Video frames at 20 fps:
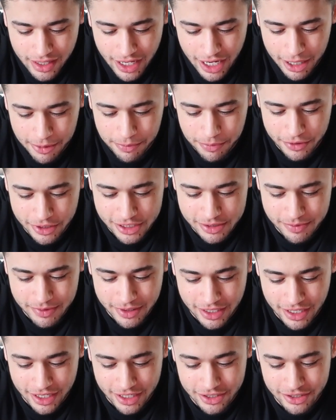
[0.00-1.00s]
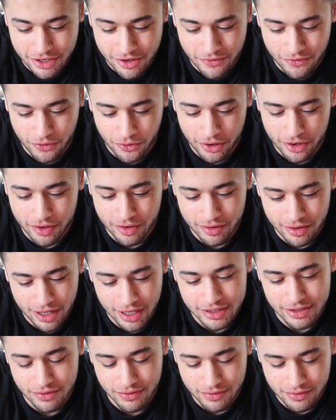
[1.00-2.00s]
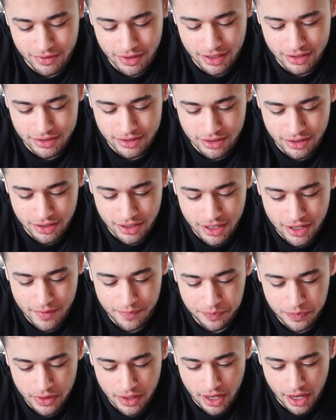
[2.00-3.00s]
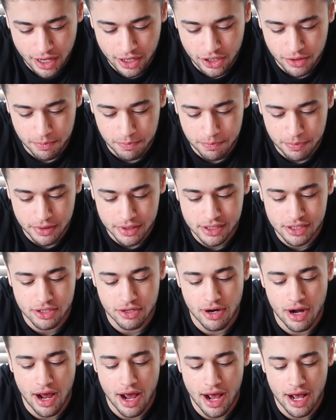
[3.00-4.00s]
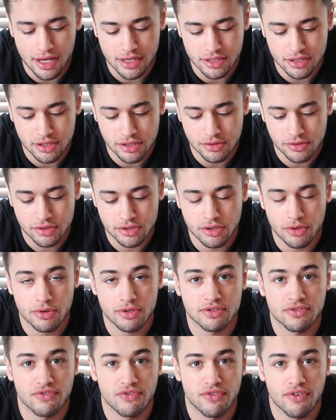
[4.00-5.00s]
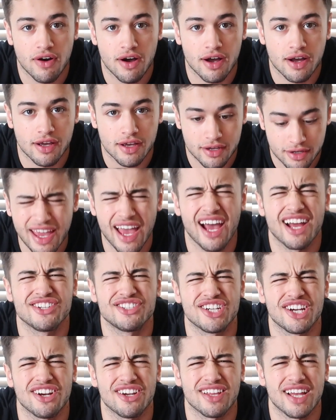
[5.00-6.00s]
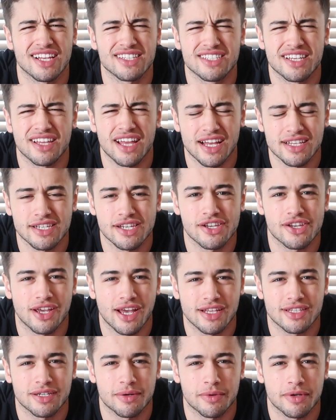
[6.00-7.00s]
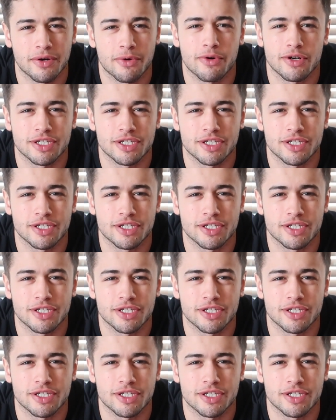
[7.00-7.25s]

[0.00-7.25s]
I please be an intern for you? That's enough. I could beat your ass, you slow as fuck. Yeah, Jerry, that's how you get someone to